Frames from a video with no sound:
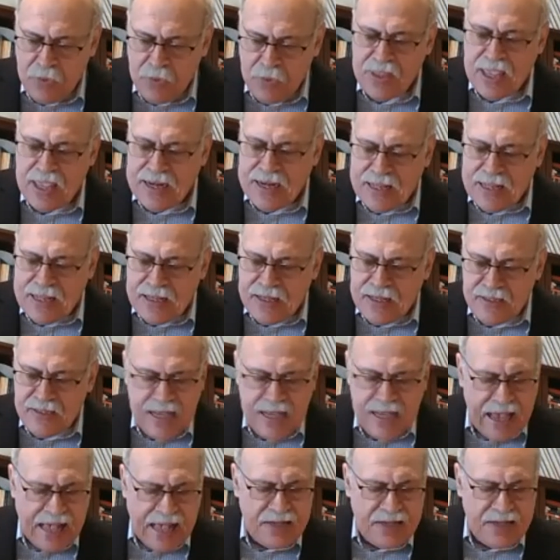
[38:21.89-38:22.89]
that is,
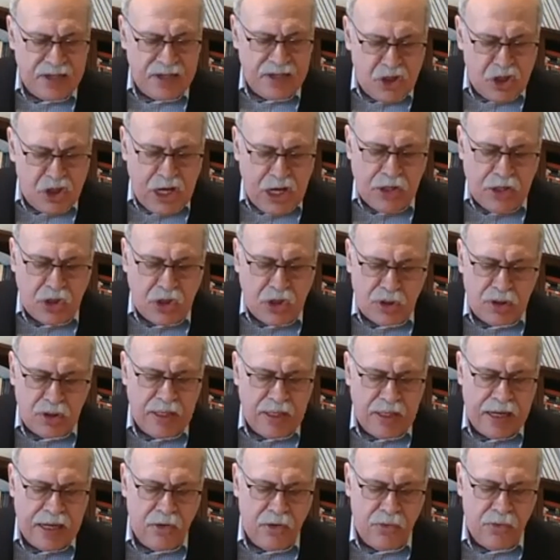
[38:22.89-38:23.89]
as
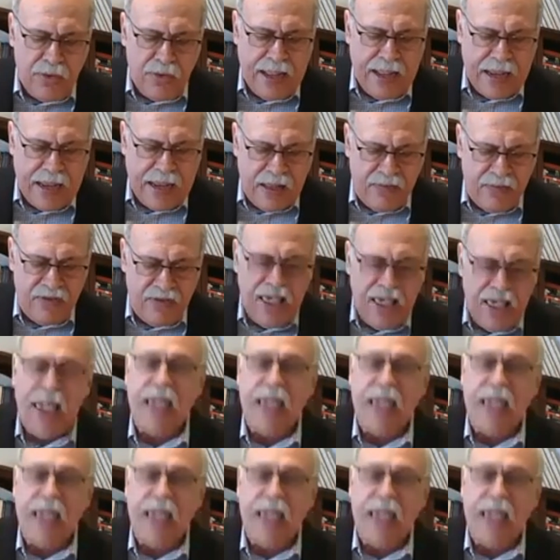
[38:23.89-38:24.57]
agential and creative,